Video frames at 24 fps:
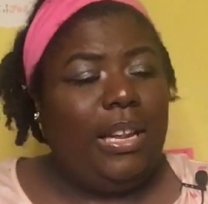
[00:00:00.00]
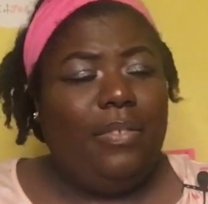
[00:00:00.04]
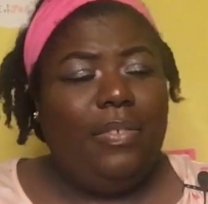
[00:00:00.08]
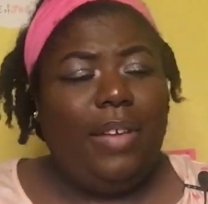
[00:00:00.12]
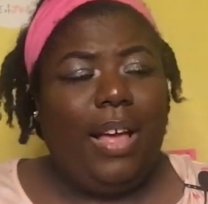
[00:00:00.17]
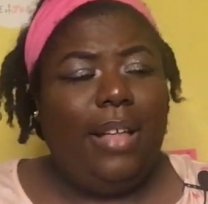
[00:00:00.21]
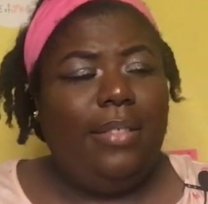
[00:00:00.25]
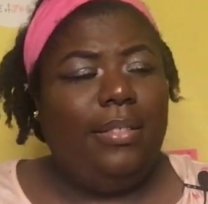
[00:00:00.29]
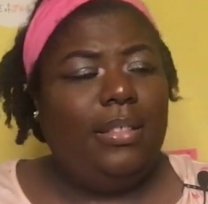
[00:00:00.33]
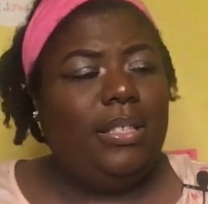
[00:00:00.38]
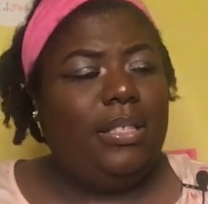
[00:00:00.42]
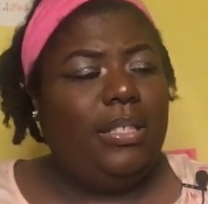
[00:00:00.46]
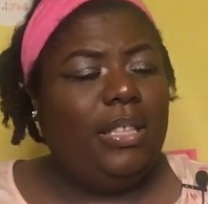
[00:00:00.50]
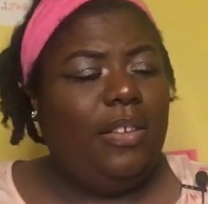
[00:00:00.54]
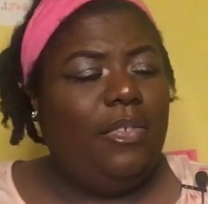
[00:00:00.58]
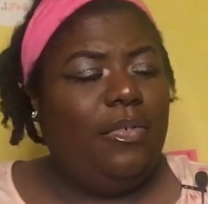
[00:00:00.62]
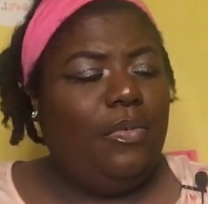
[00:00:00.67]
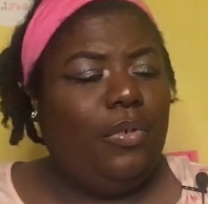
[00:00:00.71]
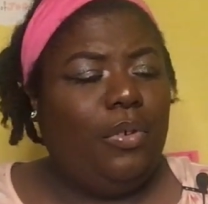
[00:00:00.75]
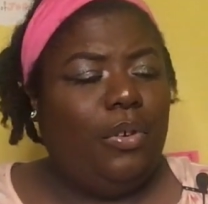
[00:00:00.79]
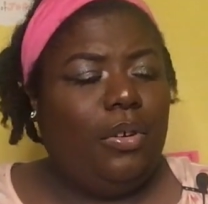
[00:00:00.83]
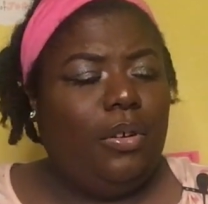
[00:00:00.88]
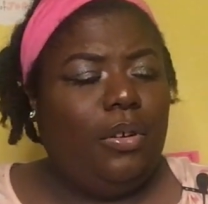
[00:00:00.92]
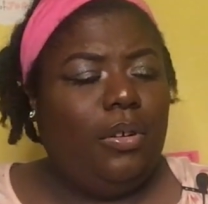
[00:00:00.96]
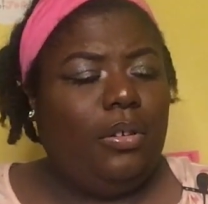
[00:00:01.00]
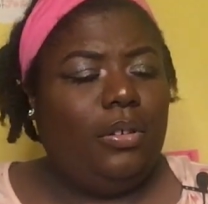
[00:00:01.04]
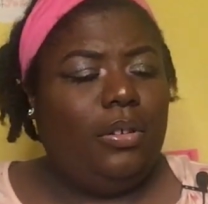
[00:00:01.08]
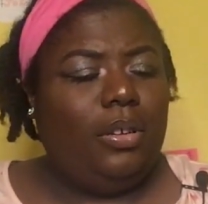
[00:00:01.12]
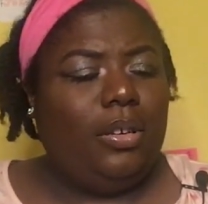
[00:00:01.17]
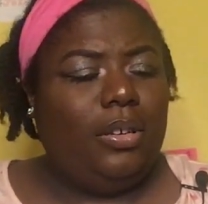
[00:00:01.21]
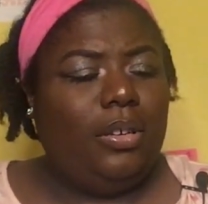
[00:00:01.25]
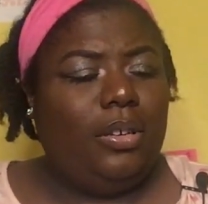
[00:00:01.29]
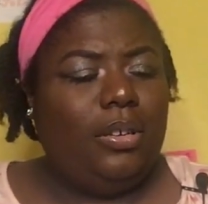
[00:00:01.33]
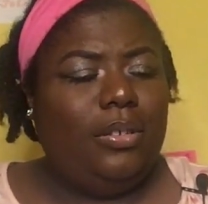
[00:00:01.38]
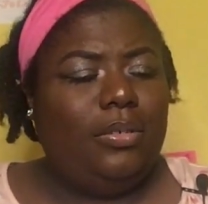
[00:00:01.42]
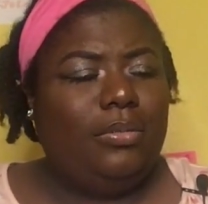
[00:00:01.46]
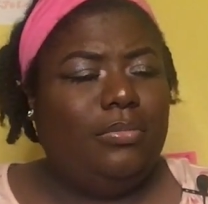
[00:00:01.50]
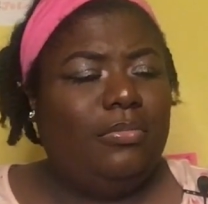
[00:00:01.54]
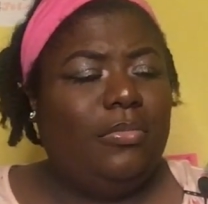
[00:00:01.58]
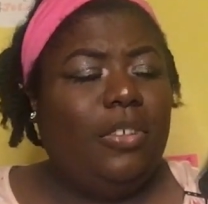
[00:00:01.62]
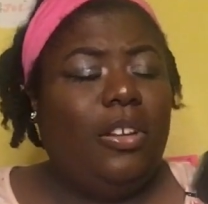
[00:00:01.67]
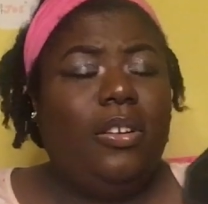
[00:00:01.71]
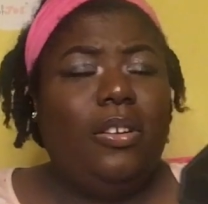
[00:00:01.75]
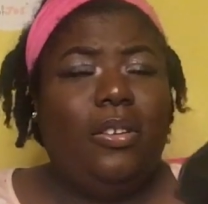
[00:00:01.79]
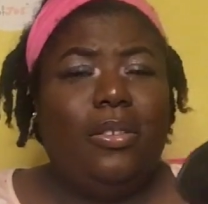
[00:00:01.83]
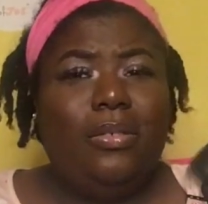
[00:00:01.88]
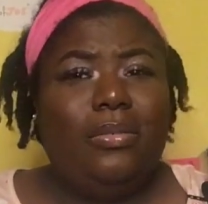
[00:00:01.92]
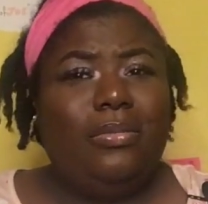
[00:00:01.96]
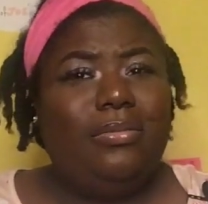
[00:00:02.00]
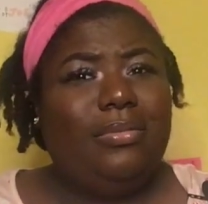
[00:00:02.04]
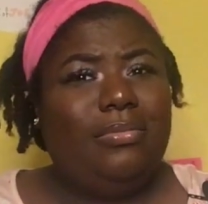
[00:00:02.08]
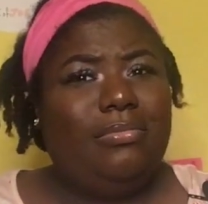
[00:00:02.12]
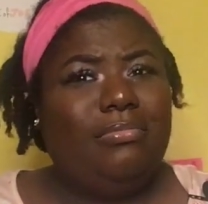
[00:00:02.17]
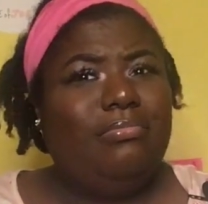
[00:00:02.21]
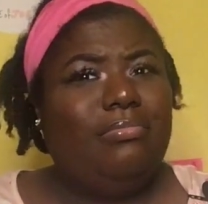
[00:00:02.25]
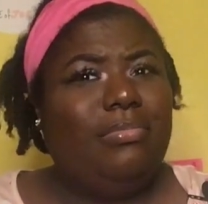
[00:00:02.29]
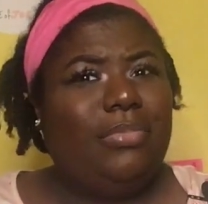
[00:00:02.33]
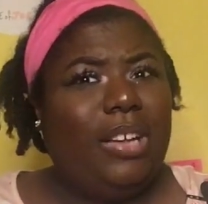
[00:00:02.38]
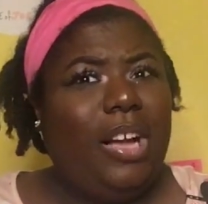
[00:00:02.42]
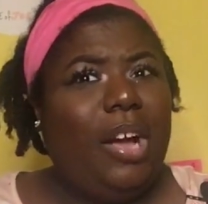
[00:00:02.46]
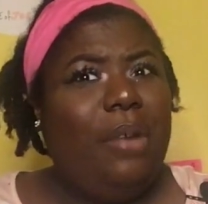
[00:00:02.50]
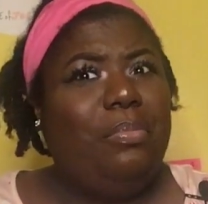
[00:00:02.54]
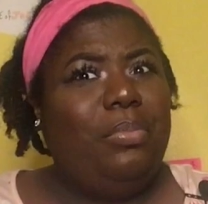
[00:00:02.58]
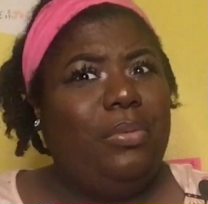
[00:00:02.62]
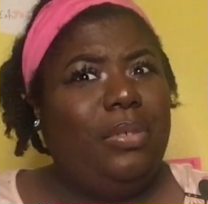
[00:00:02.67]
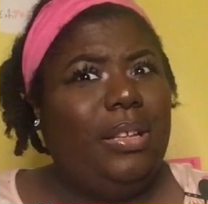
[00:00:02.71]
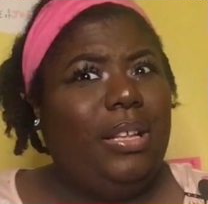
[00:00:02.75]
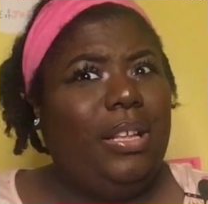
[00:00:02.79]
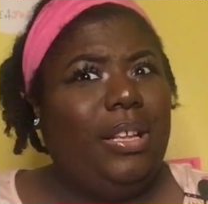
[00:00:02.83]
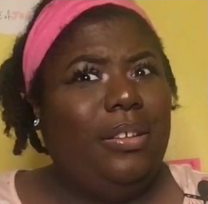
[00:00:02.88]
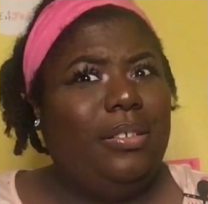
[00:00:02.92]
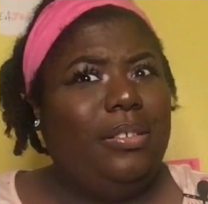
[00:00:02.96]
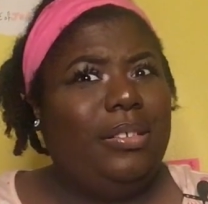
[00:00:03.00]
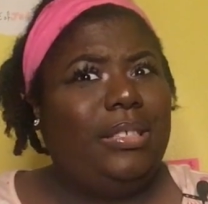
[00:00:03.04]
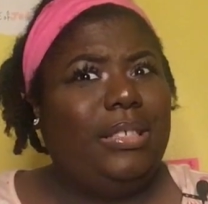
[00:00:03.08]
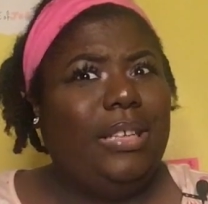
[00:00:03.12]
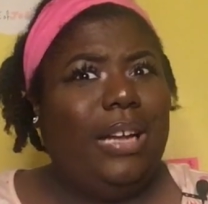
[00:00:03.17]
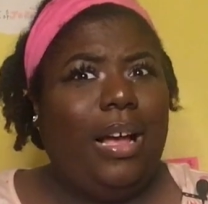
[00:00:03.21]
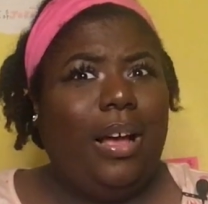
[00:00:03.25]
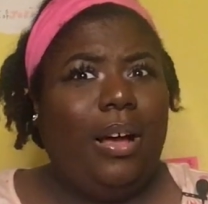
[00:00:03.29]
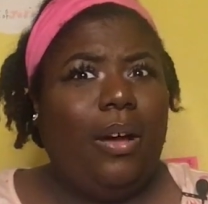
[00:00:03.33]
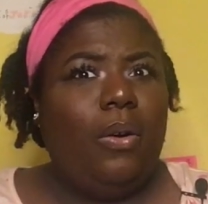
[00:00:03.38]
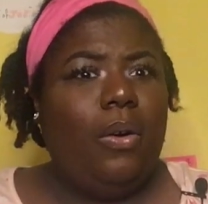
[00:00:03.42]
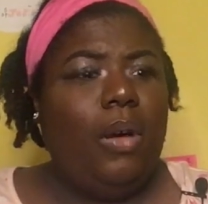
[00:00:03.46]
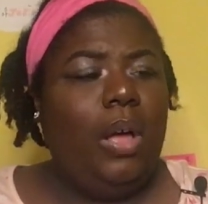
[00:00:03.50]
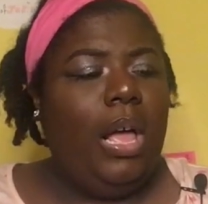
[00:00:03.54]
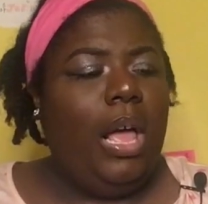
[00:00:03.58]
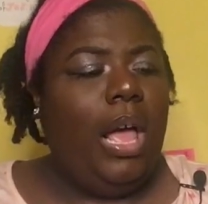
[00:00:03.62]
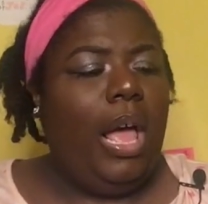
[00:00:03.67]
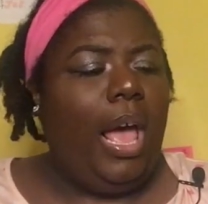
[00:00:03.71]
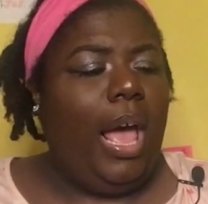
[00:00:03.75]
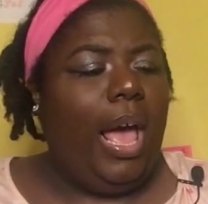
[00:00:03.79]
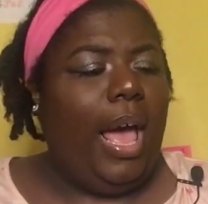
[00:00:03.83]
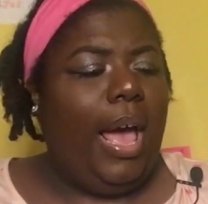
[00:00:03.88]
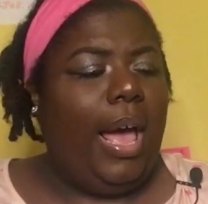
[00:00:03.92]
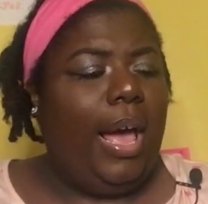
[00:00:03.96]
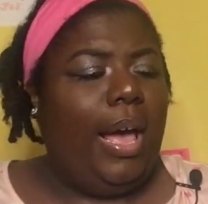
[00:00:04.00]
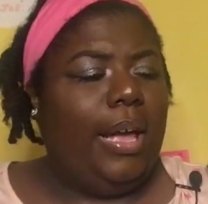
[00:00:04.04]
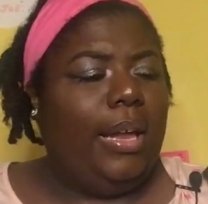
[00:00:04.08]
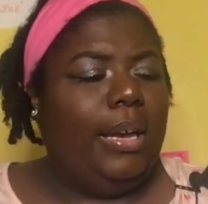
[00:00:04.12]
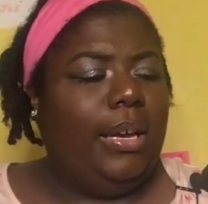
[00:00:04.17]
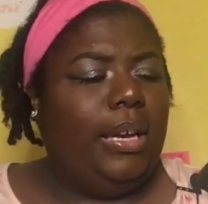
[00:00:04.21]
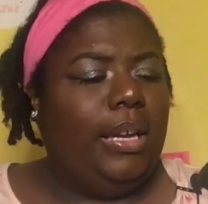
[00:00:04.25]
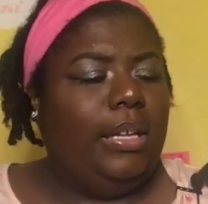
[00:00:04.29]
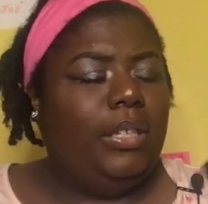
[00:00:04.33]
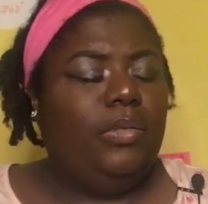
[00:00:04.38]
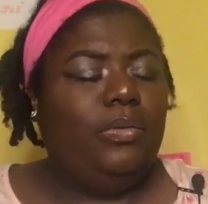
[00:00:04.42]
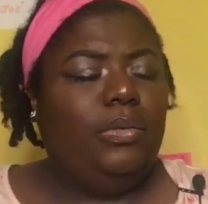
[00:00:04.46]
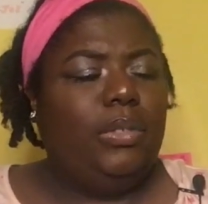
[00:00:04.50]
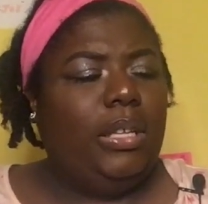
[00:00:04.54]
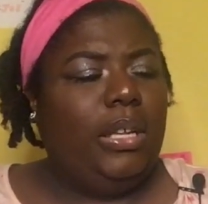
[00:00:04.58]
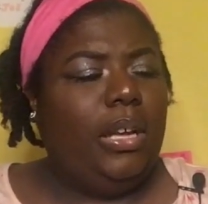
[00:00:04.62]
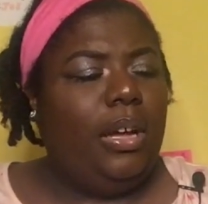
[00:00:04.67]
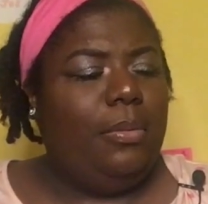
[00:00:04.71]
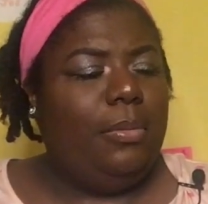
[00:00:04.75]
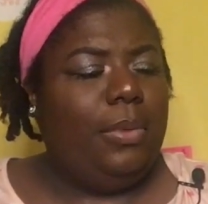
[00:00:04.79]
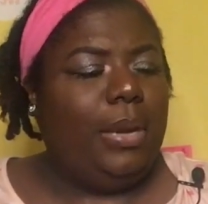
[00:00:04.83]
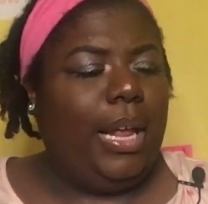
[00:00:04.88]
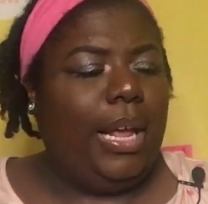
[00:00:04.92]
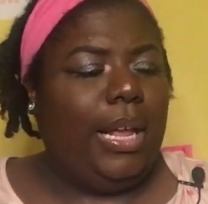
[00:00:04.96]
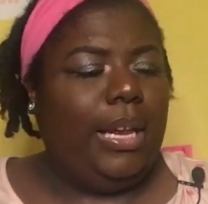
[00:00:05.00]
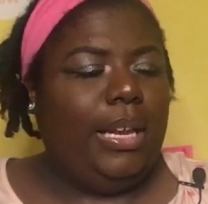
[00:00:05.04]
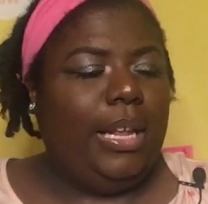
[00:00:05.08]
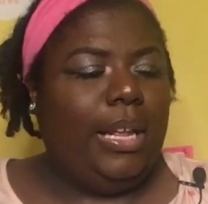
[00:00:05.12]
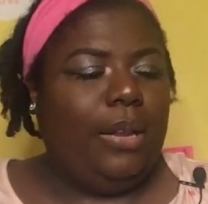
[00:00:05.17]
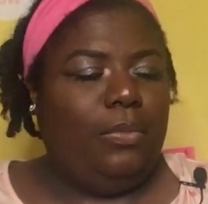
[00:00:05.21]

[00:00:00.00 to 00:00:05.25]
I've had this thing for a couple years now, and it's really come in handy.